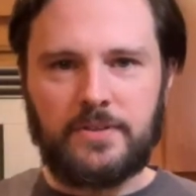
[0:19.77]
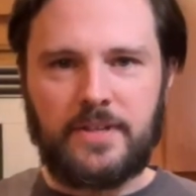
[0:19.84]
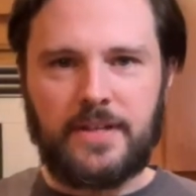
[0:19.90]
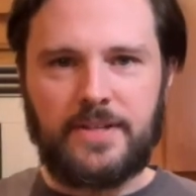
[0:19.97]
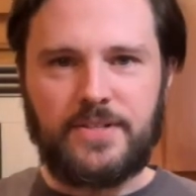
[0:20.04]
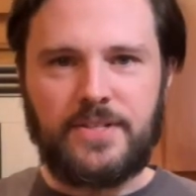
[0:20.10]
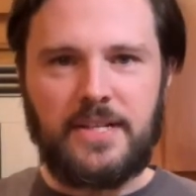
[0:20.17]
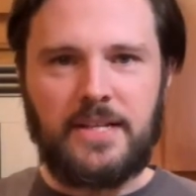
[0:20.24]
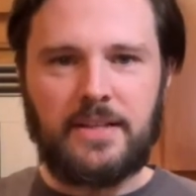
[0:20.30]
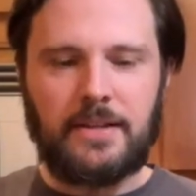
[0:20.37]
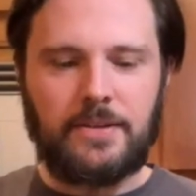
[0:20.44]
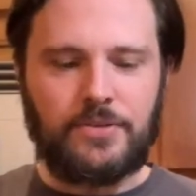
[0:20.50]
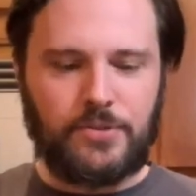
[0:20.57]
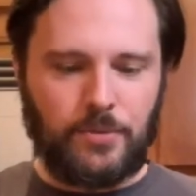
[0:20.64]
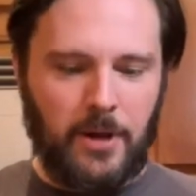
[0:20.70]
Tennessee that
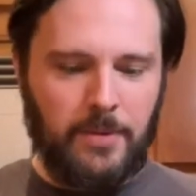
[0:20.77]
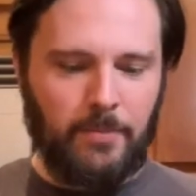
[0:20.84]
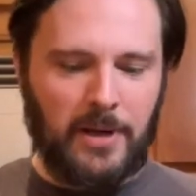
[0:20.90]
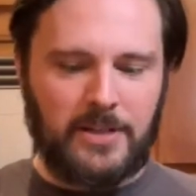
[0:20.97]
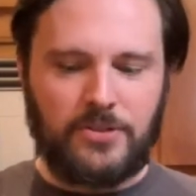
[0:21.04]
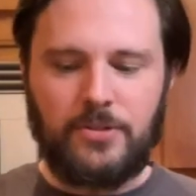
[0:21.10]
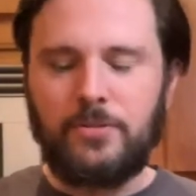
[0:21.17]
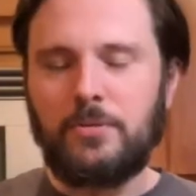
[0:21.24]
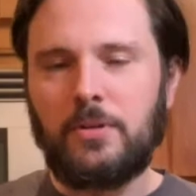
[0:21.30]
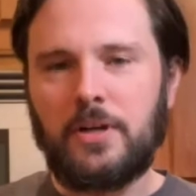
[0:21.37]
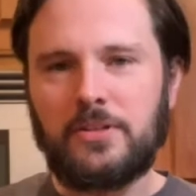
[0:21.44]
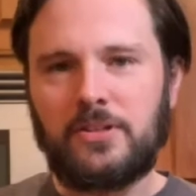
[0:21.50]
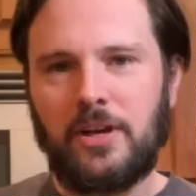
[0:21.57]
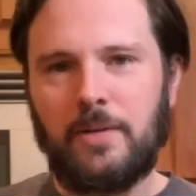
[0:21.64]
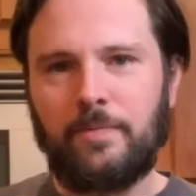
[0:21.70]
is run by two
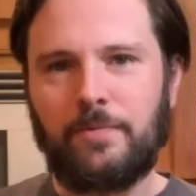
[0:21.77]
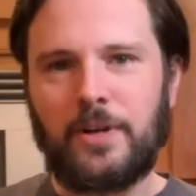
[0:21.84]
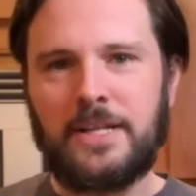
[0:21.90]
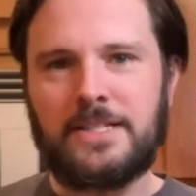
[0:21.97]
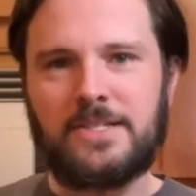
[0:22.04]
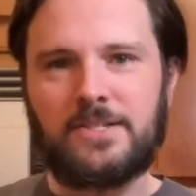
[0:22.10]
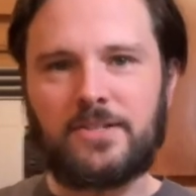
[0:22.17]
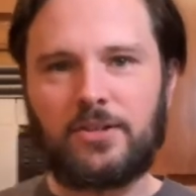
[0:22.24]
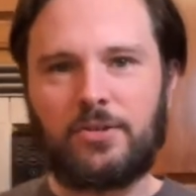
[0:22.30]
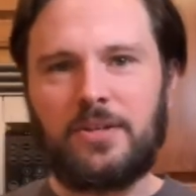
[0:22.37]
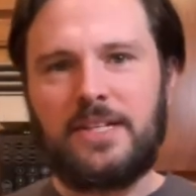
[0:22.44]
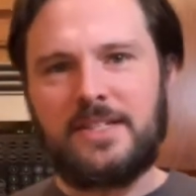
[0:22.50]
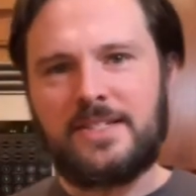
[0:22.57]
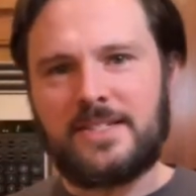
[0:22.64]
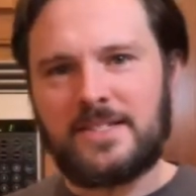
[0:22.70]
longtime friends,
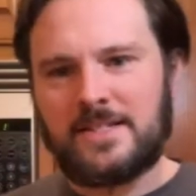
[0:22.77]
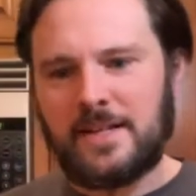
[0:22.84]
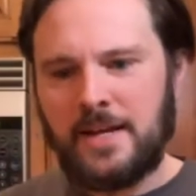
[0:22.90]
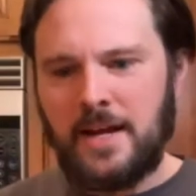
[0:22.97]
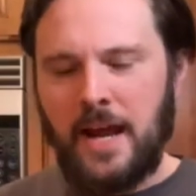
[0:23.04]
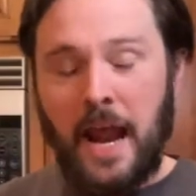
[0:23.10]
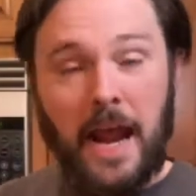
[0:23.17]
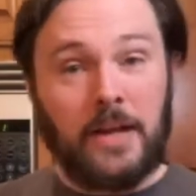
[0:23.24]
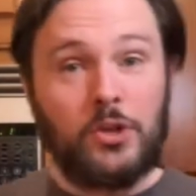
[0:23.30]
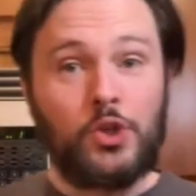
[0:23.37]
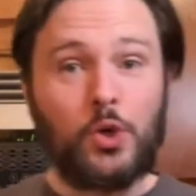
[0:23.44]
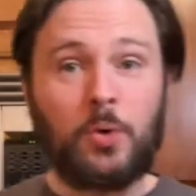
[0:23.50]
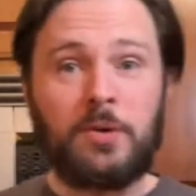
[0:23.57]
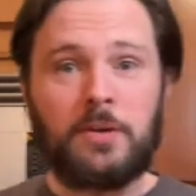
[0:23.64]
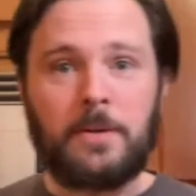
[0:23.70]
Chris and
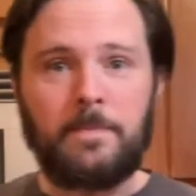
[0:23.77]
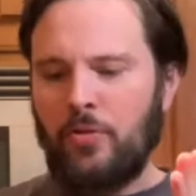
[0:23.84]
Jordan.